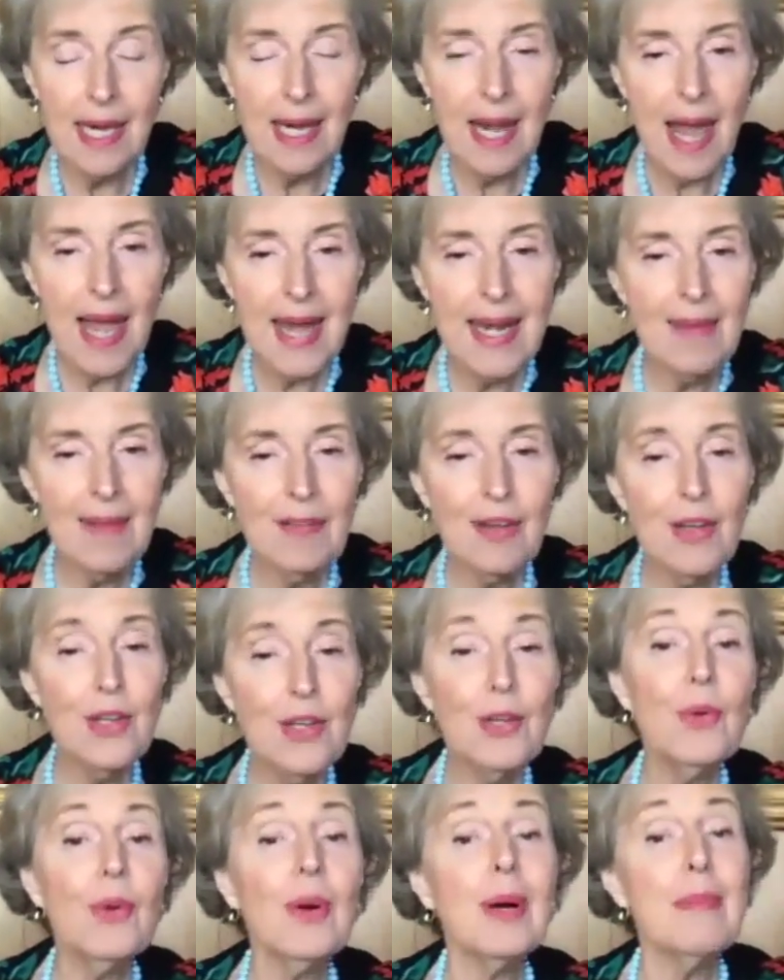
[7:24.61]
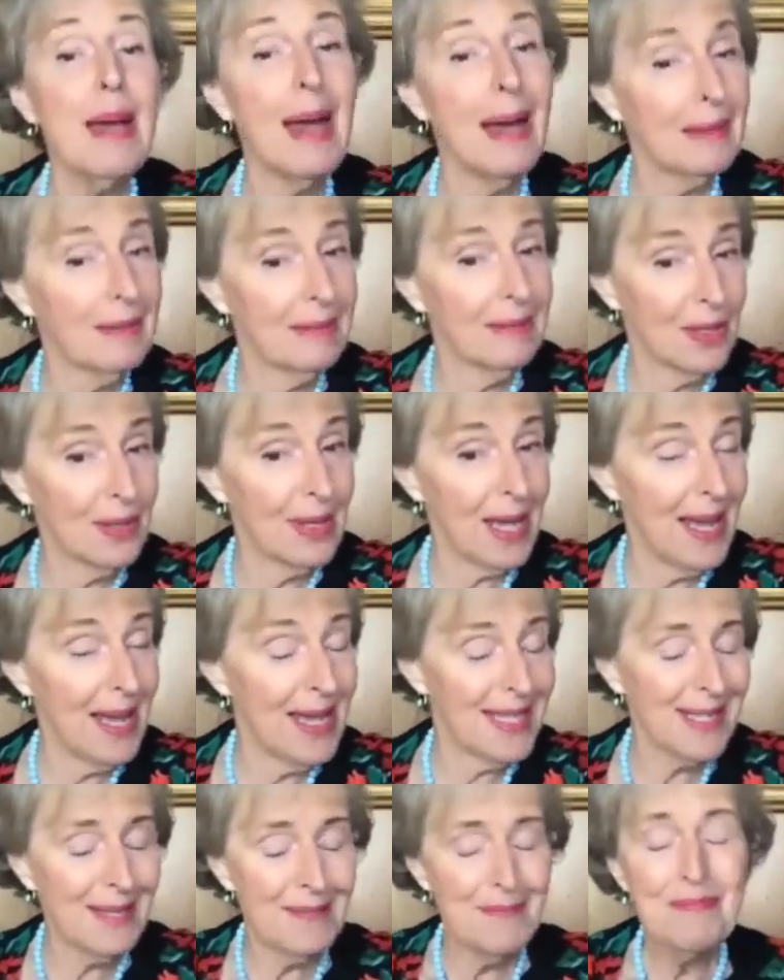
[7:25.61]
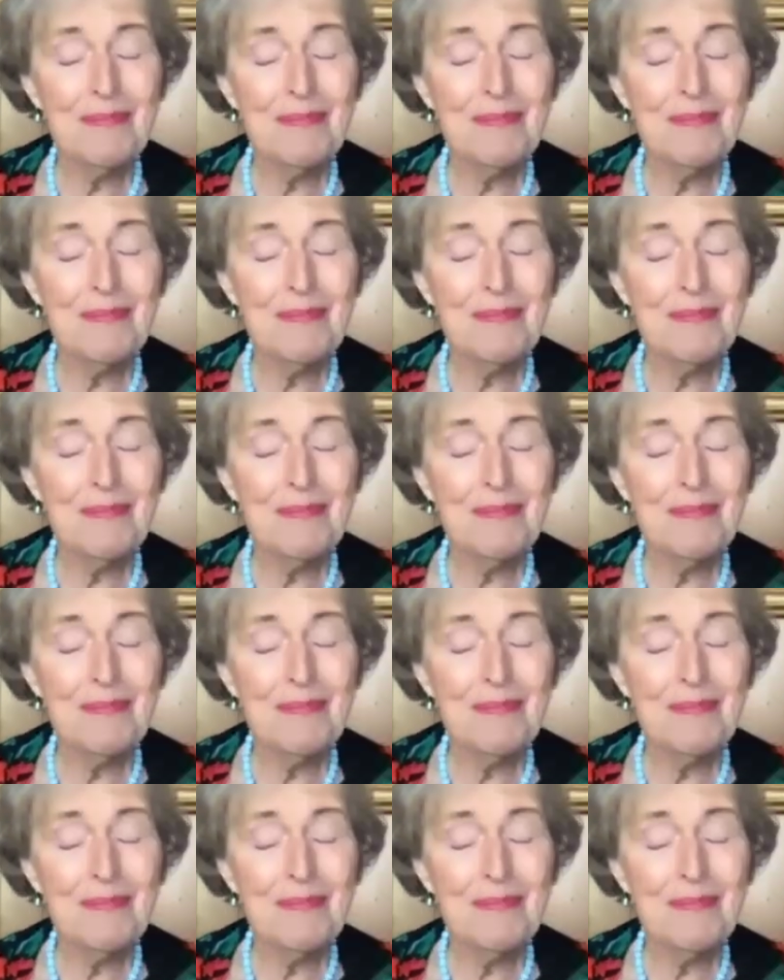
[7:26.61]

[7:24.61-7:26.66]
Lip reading: I never knew about you guys,